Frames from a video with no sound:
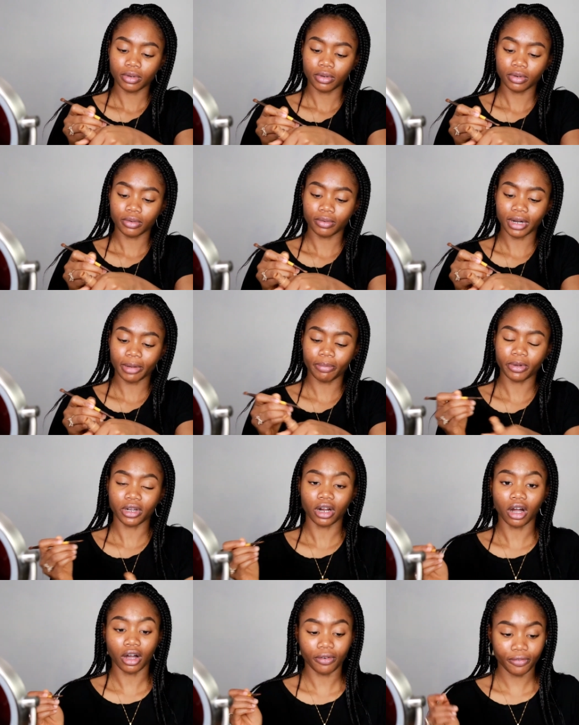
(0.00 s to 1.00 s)
wipe
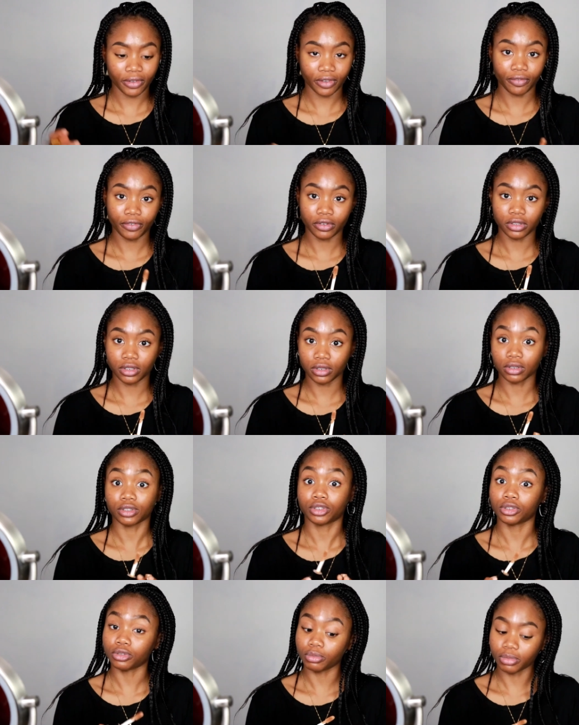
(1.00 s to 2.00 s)
it off if you took
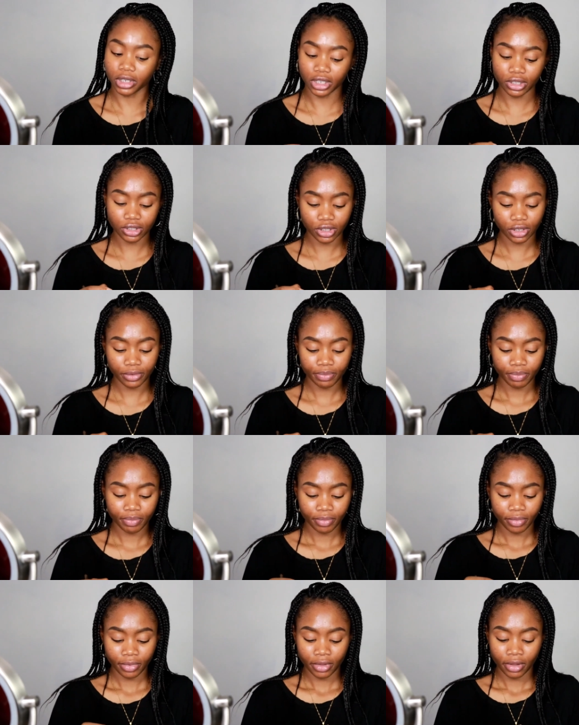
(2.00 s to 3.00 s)
too much,
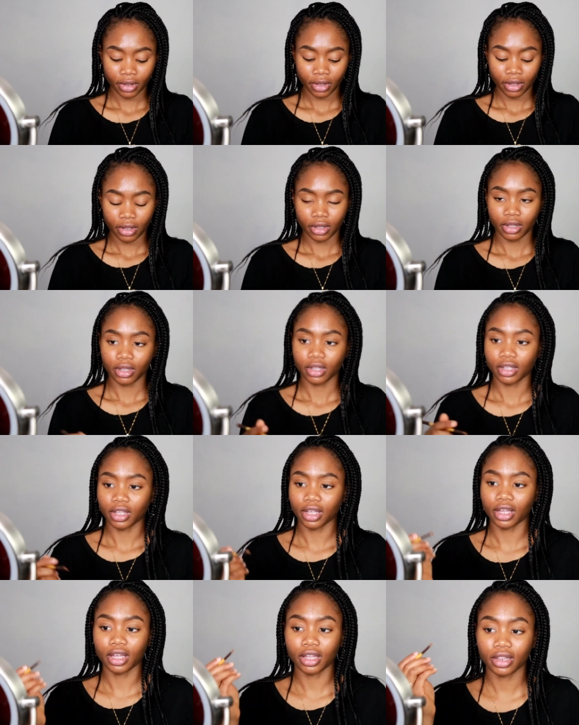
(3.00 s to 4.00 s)

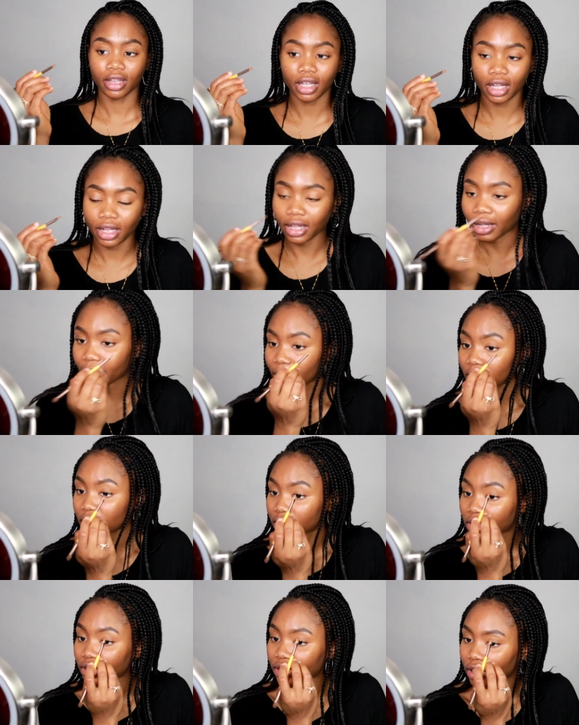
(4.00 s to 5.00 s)
and then I'm
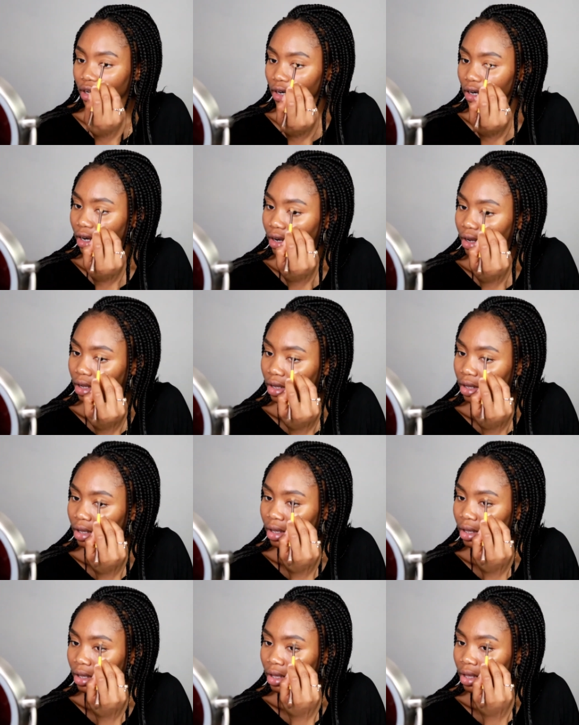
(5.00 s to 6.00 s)
gonna start
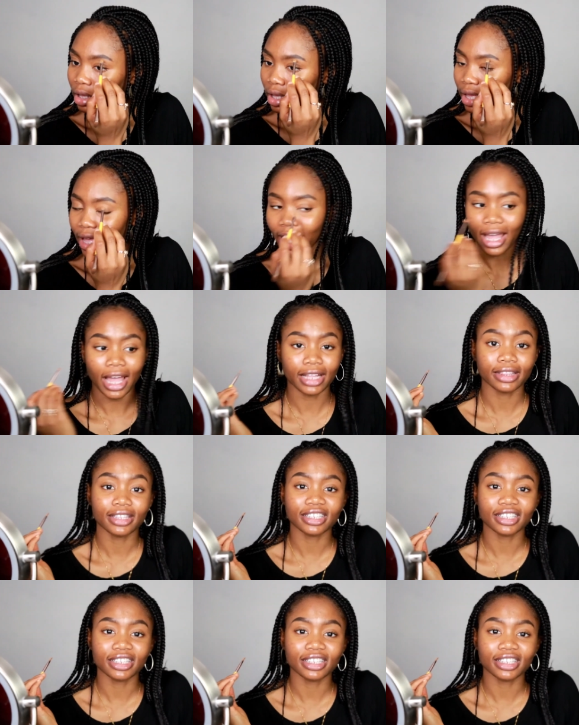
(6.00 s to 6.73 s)
at the